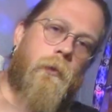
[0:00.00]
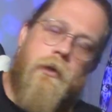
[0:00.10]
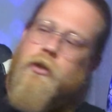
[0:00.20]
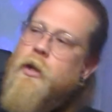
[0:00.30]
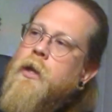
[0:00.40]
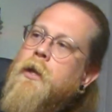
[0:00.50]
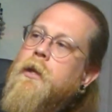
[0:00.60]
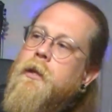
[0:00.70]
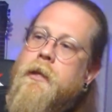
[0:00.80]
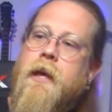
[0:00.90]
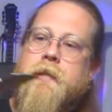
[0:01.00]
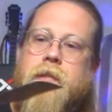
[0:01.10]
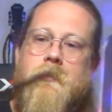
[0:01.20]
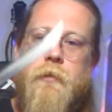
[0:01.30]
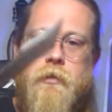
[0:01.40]
which,
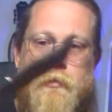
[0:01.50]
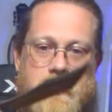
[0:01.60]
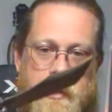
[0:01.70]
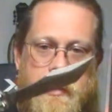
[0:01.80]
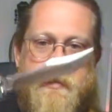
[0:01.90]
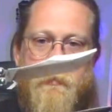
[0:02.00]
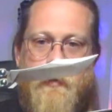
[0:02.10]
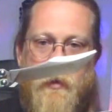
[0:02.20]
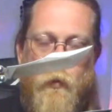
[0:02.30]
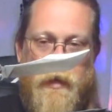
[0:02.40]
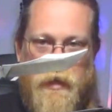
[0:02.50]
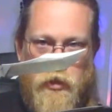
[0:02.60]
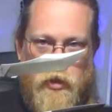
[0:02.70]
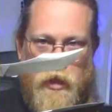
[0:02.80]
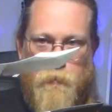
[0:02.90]
yes, the Medusa is a pretty
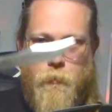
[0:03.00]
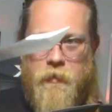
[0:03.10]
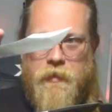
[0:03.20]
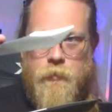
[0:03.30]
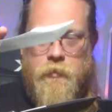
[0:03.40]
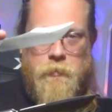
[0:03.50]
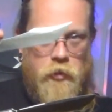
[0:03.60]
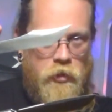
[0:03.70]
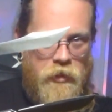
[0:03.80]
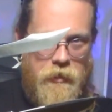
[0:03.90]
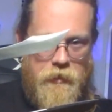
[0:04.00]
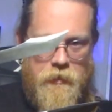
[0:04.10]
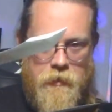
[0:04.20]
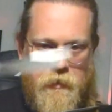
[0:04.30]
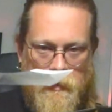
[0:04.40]
wicked shape, but this was machined.